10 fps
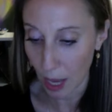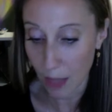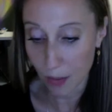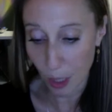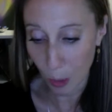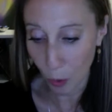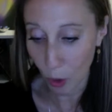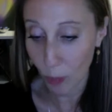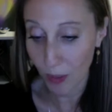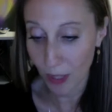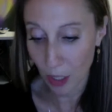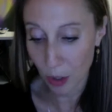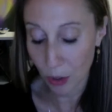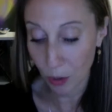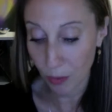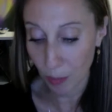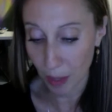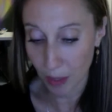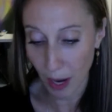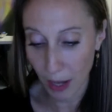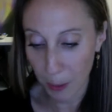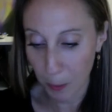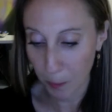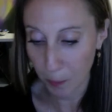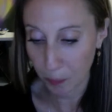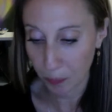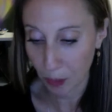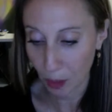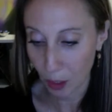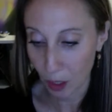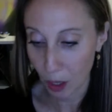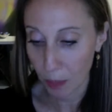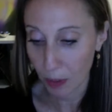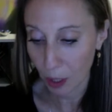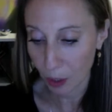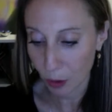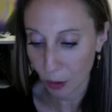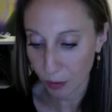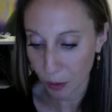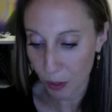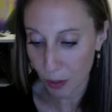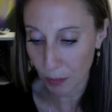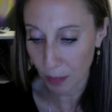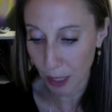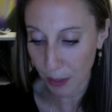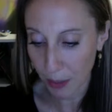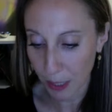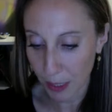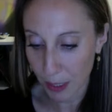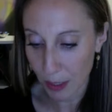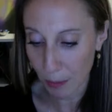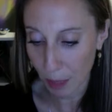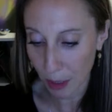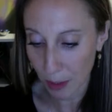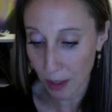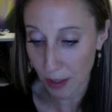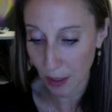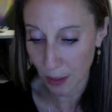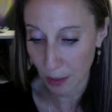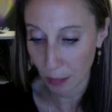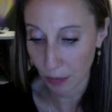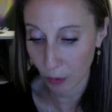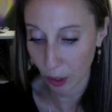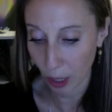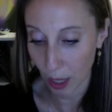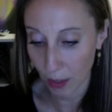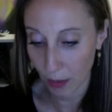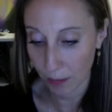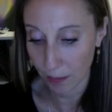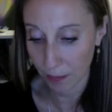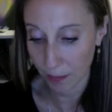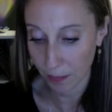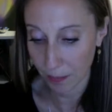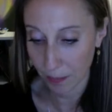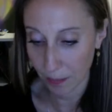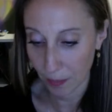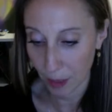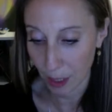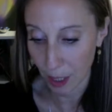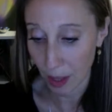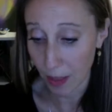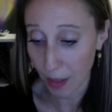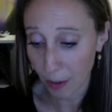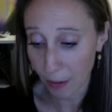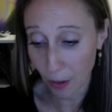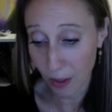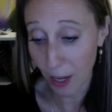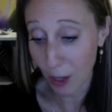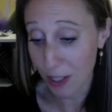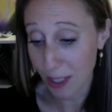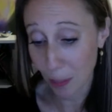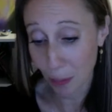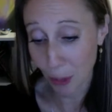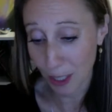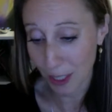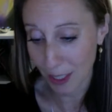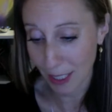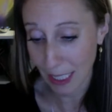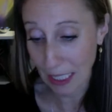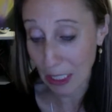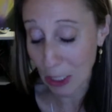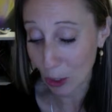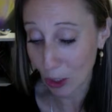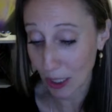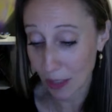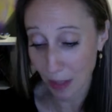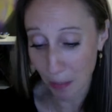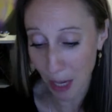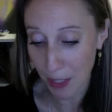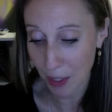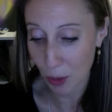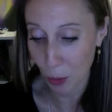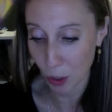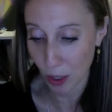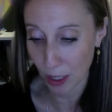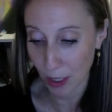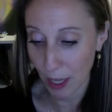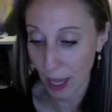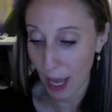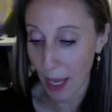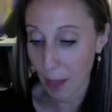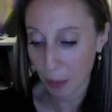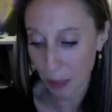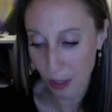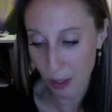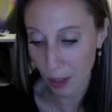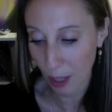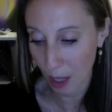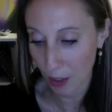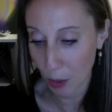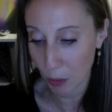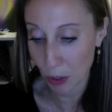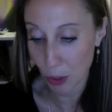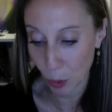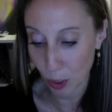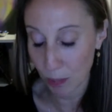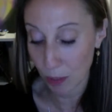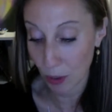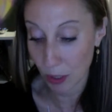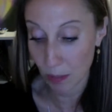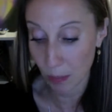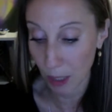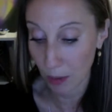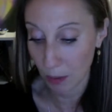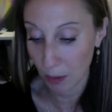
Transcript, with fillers: as they were when they issued from on high, because the first man and his mate sinned before God. Therefore, they are separated until if a man is worthy, it pleases God to restore him to his mate.